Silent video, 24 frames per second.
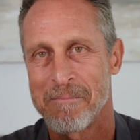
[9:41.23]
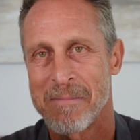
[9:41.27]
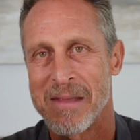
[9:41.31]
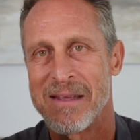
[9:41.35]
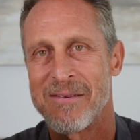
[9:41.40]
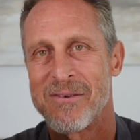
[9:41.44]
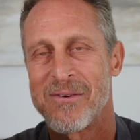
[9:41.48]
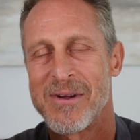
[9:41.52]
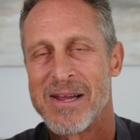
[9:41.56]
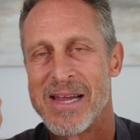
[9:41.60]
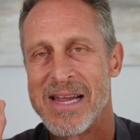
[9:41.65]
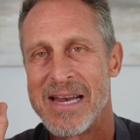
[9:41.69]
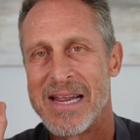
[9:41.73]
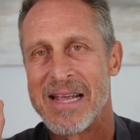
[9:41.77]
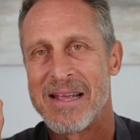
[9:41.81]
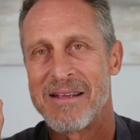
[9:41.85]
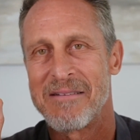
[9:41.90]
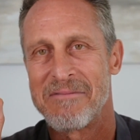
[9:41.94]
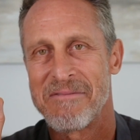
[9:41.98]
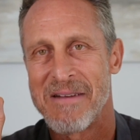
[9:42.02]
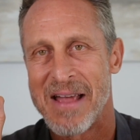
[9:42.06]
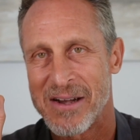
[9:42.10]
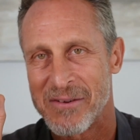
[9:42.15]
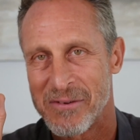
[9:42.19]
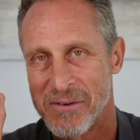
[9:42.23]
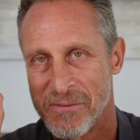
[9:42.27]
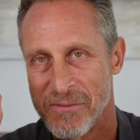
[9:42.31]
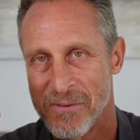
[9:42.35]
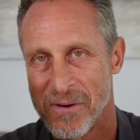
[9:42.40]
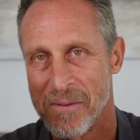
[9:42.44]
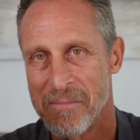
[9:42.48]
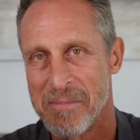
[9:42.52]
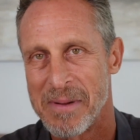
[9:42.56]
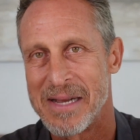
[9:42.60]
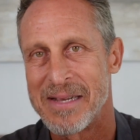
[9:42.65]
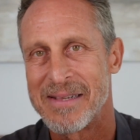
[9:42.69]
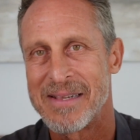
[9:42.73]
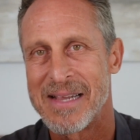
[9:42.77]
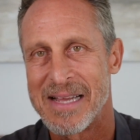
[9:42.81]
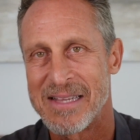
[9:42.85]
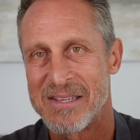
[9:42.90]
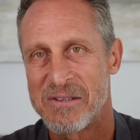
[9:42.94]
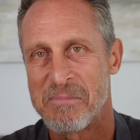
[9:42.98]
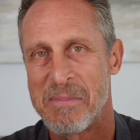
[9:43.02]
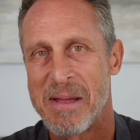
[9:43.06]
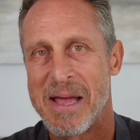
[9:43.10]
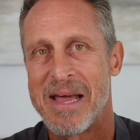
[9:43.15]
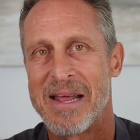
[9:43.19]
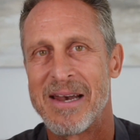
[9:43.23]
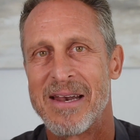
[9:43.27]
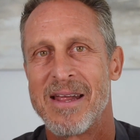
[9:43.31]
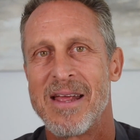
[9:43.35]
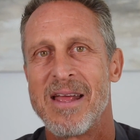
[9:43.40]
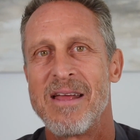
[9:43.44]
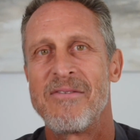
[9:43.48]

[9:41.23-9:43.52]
If you're eating factory farm meat, that's bad.